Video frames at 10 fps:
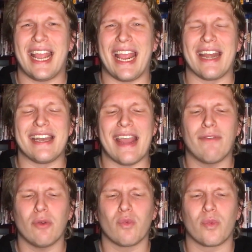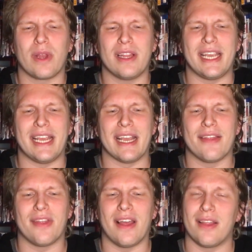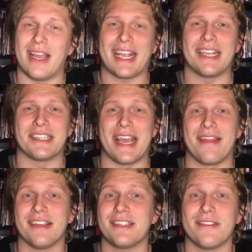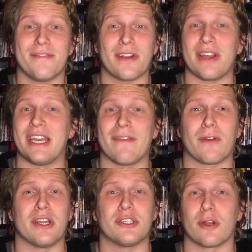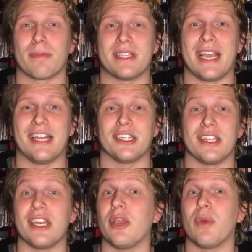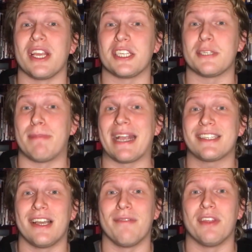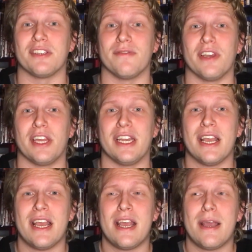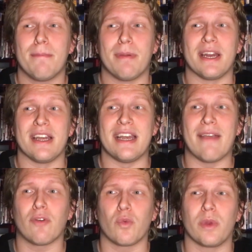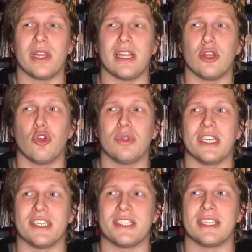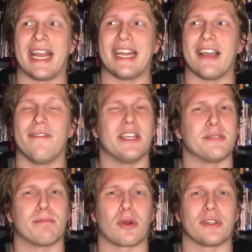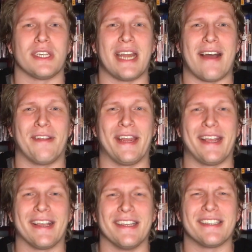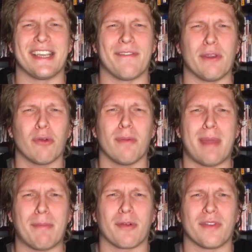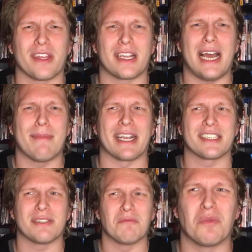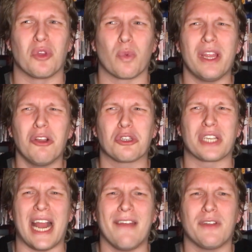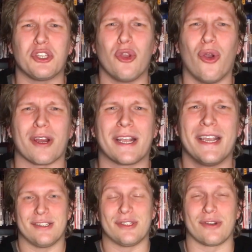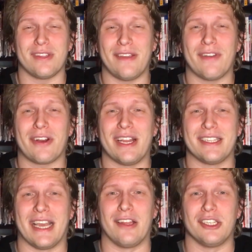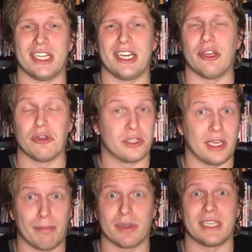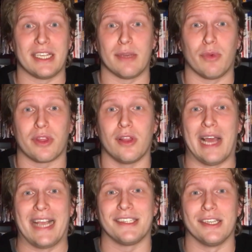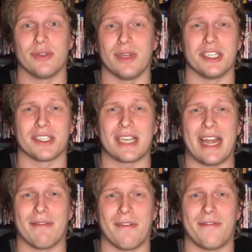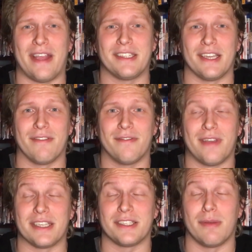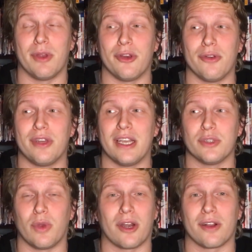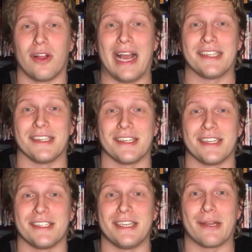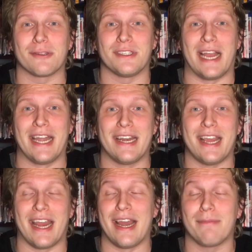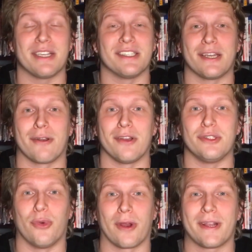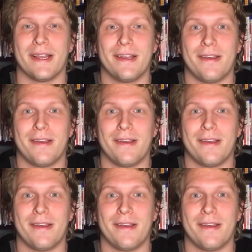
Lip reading: it never really, like I said, this is a very different interpretation than you would expect of this villain. but it never really loses sight of his personality. Because if you remember from the comics, the Riddler's kind of a dork. Certainly very intelligent, usually presented with glasses, which is kind of offensive as someone who does wear glasses and is nearsighted, and I'm considered a dork.